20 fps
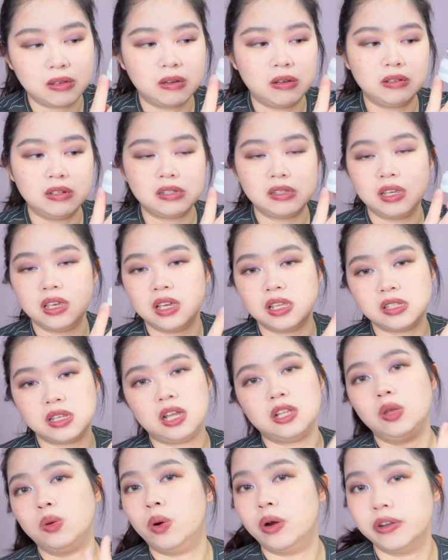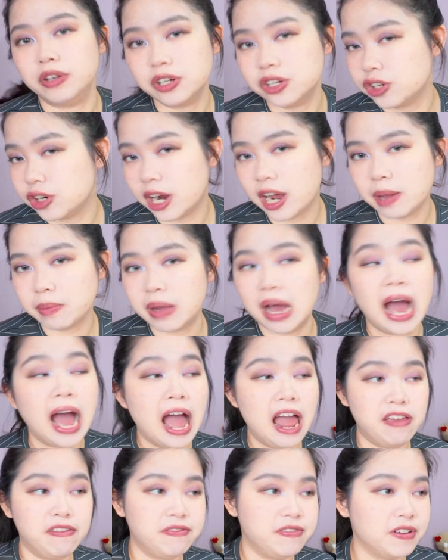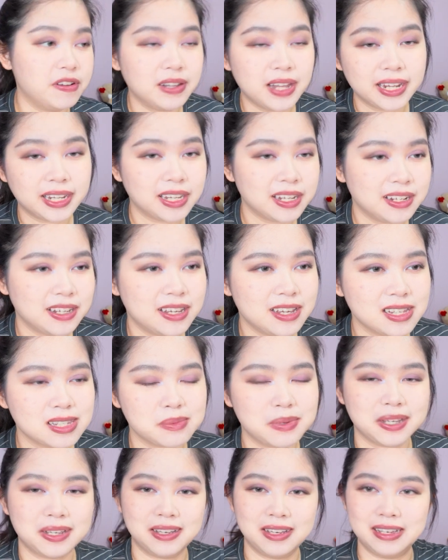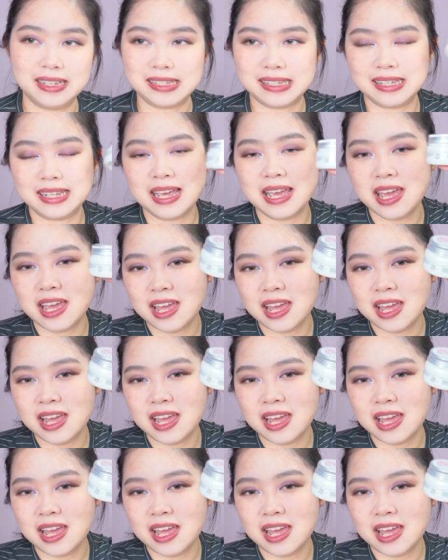Honestly, is it a tourist trap? I feel like it is, because